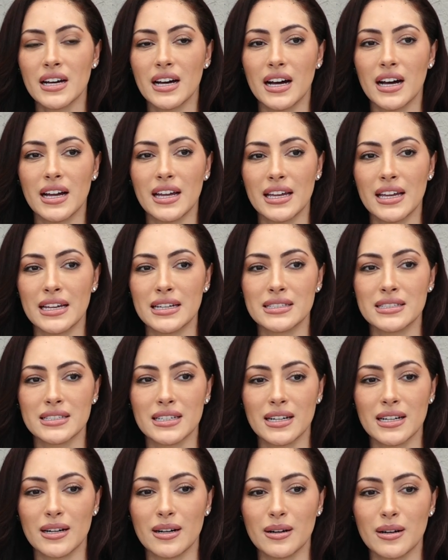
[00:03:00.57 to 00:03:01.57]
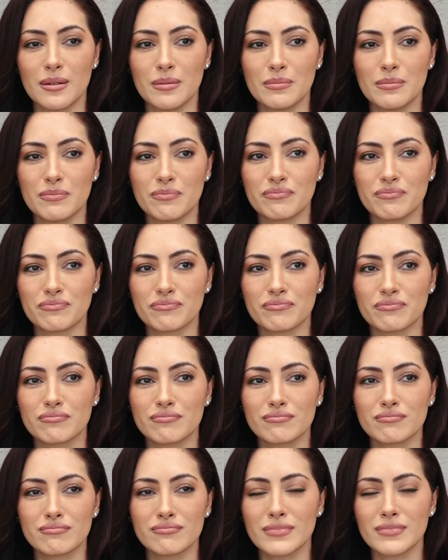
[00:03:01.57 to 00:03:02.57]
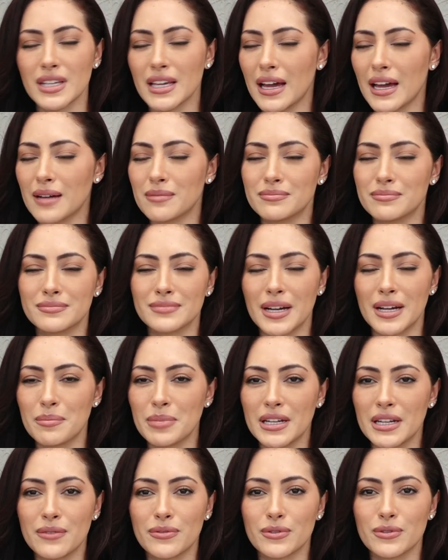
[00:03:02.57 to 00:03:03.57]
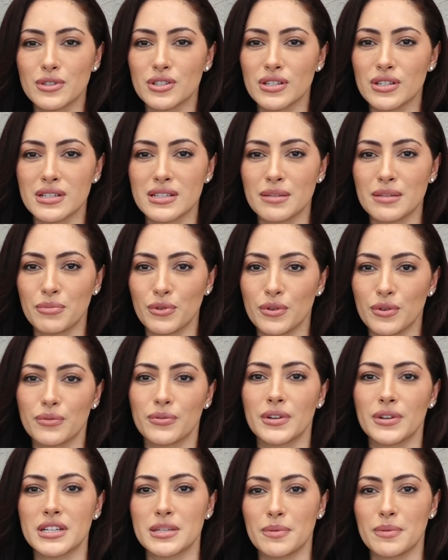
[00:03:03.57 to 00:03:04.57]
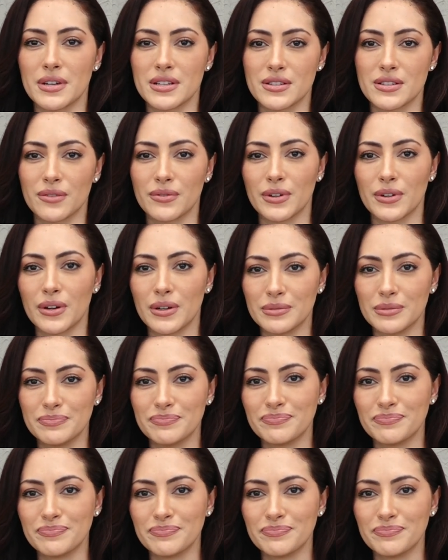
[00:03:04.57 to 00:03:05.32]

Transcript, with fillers: And um, yeah, I believe it was just a beautiful experience overall.